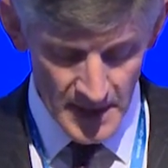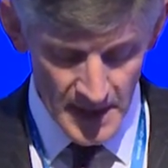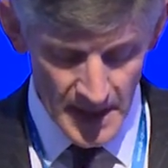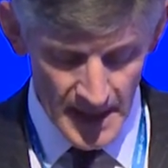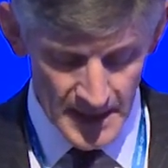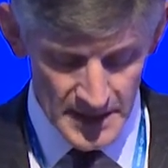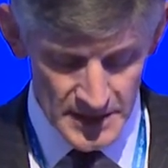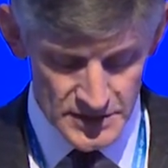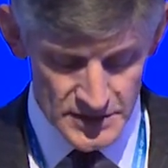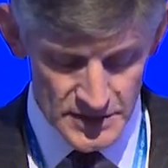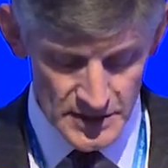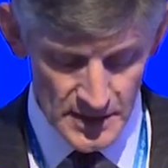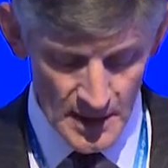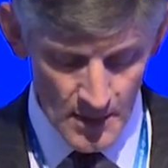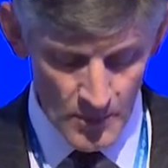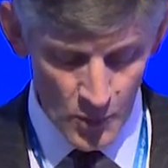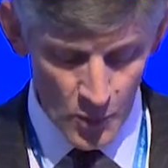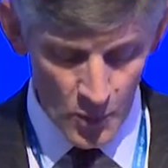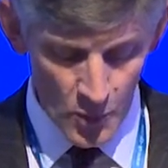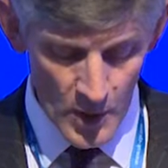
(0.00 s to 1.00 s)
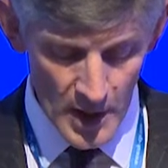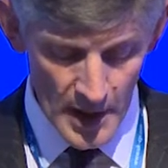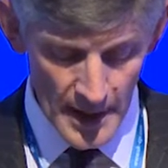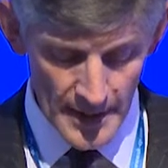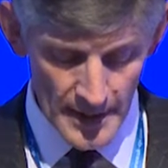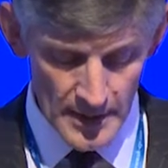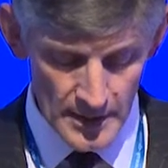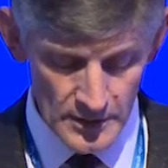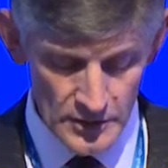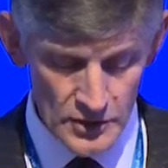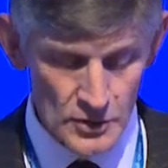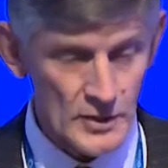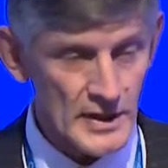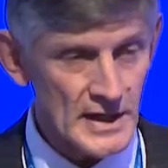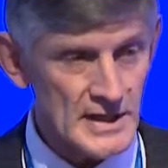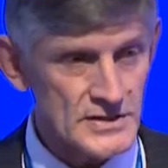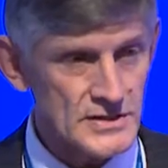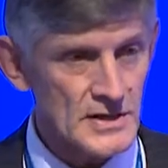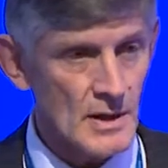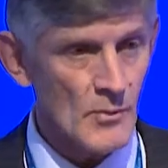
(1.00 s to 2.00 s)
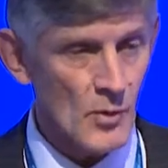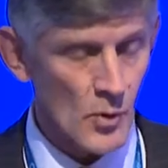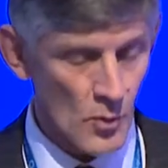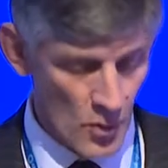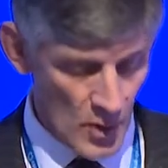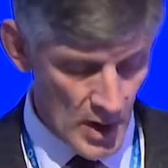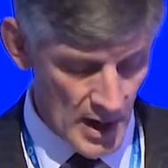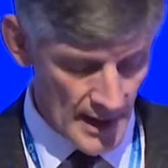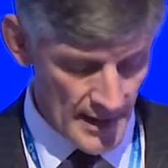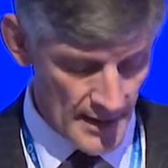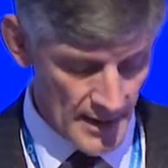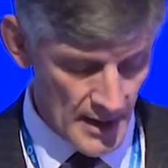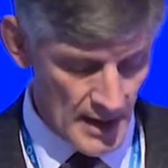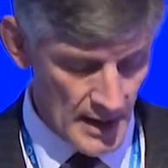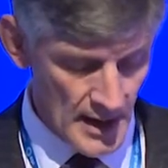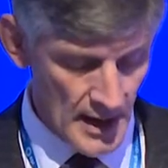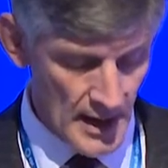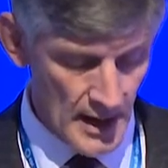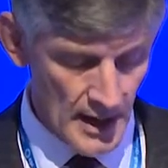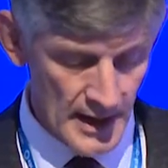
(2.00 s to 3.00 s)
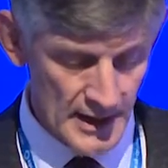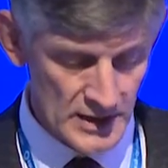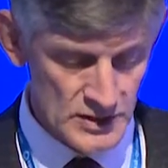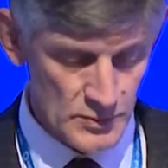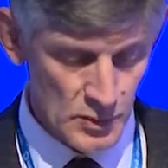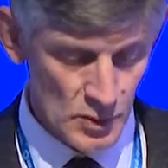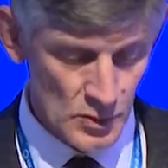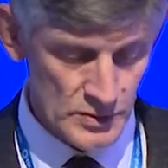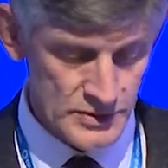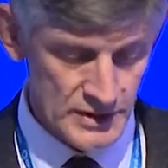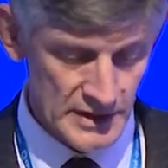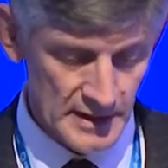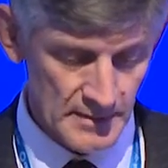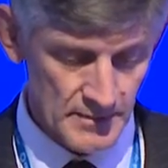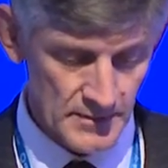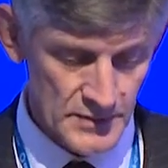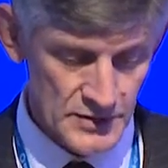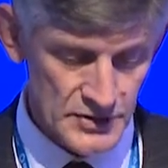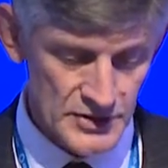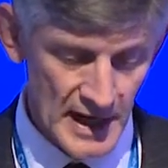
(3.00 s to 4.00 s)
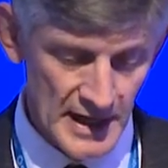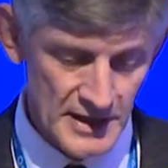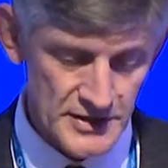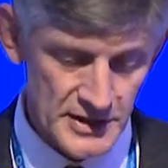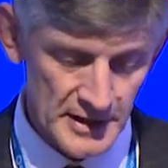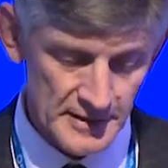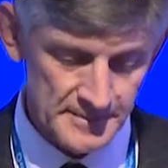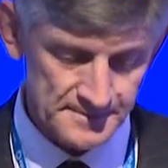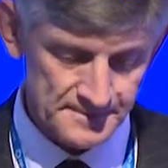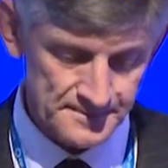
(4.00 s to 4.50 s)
And it's the number one UK's number one uh, exporting sector.